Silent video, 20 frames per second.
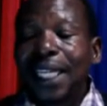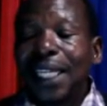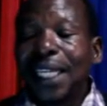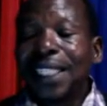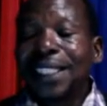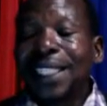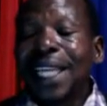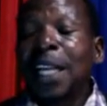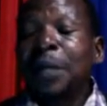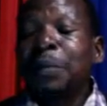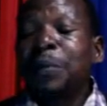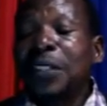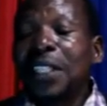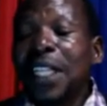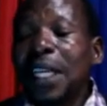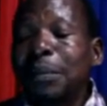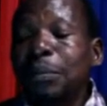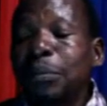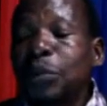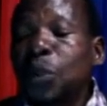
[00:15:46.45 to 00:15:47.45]
It helps
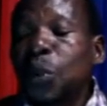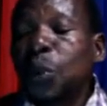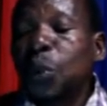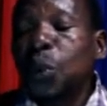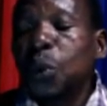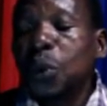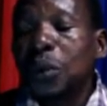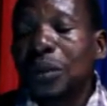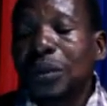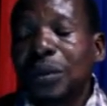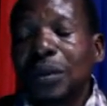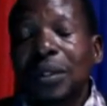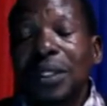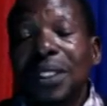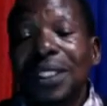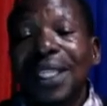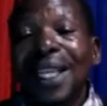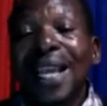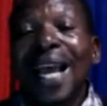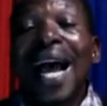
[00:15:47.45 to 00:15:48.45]
them to
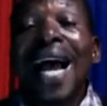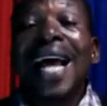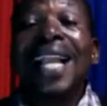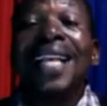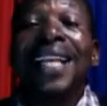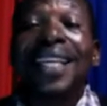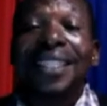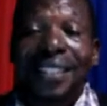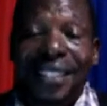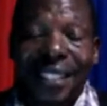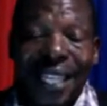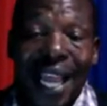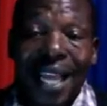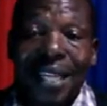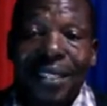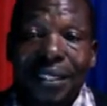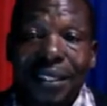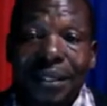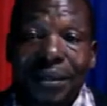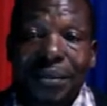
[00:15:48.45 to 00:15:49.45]

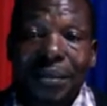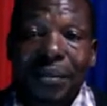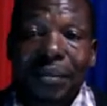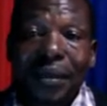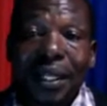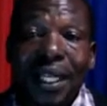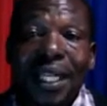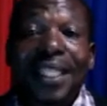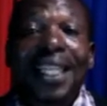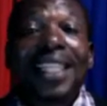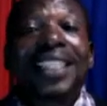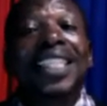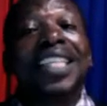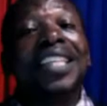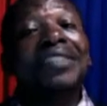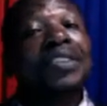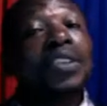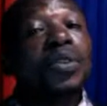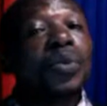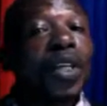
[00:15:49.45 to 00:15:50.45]
understand that
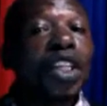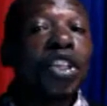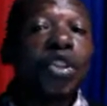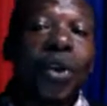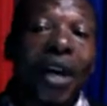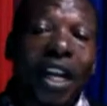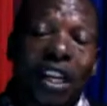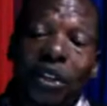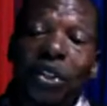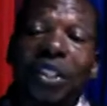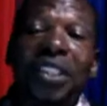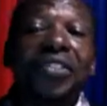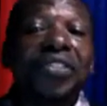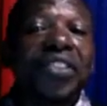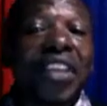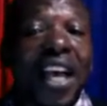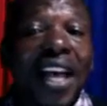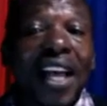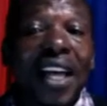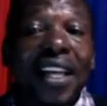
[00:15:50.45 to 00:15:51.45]
even when you are not
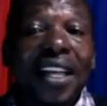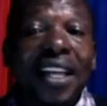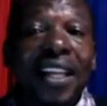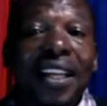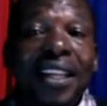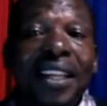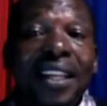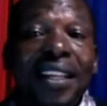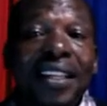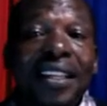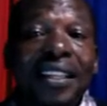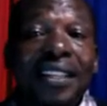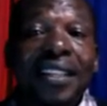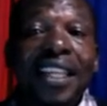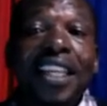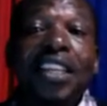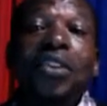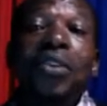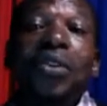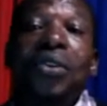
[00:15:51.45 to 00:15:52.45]
there,
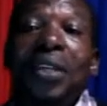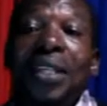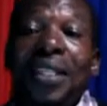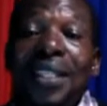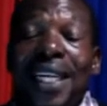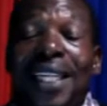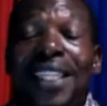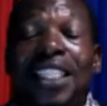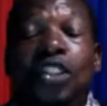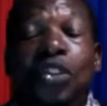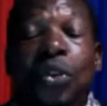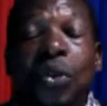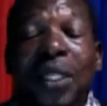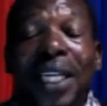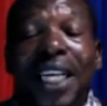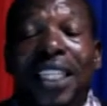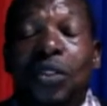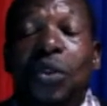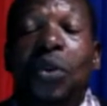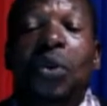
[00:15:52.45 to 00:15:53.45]
they know daddy told
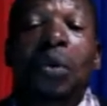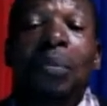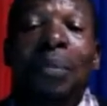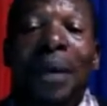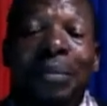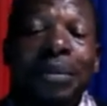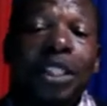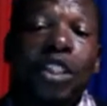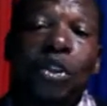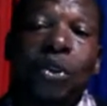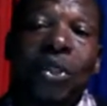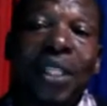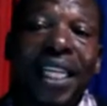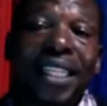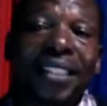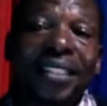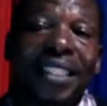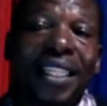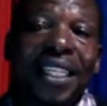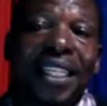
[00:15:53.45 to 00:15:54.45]
us or mommy told
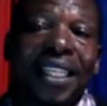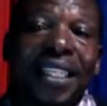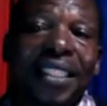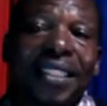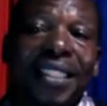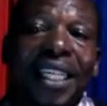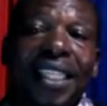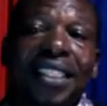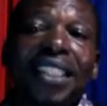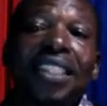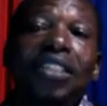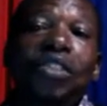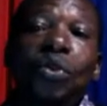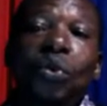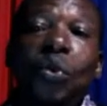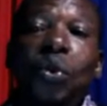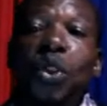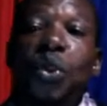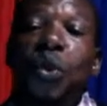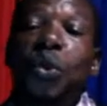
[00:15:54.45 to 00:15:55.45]
us that it's
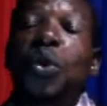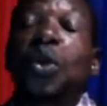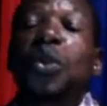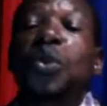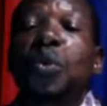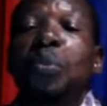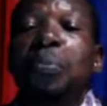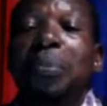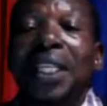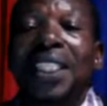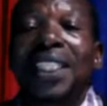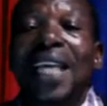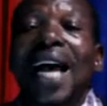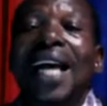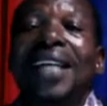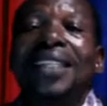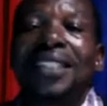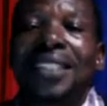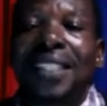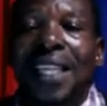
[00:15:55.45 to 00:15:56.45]
good to go to bed
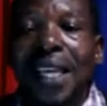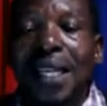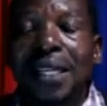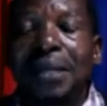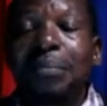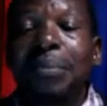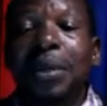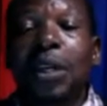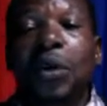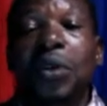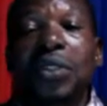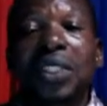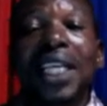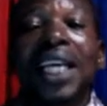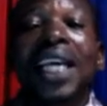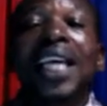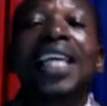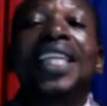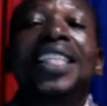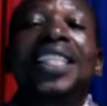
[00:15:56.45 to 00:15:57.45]
at 10 because
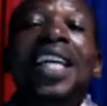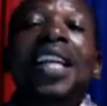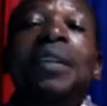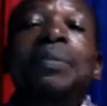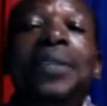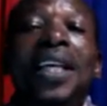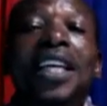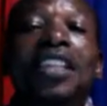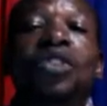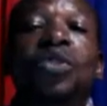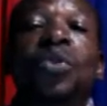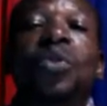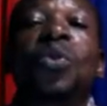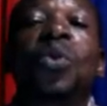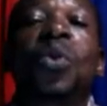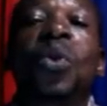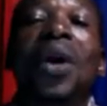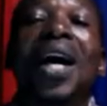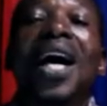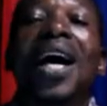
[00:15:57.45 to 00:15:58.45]
it helps us to
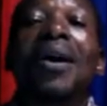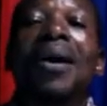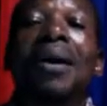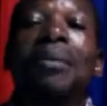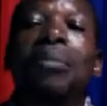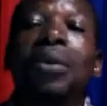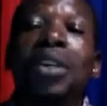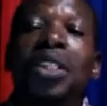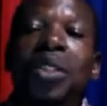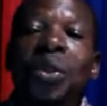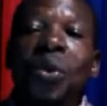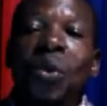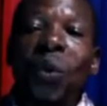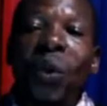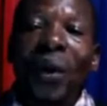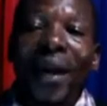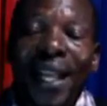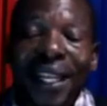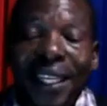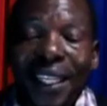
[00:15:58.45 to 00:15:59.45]
grow our body
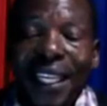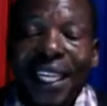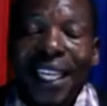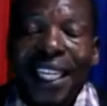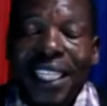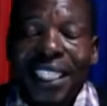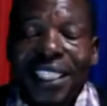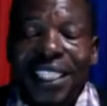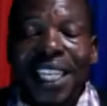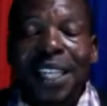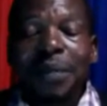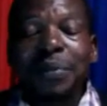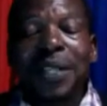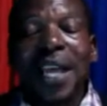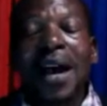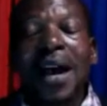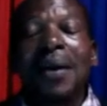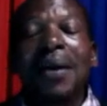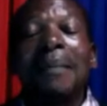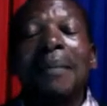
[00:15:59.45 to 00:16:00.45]
well, it helps
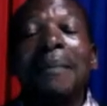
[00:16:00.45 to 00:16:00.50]
our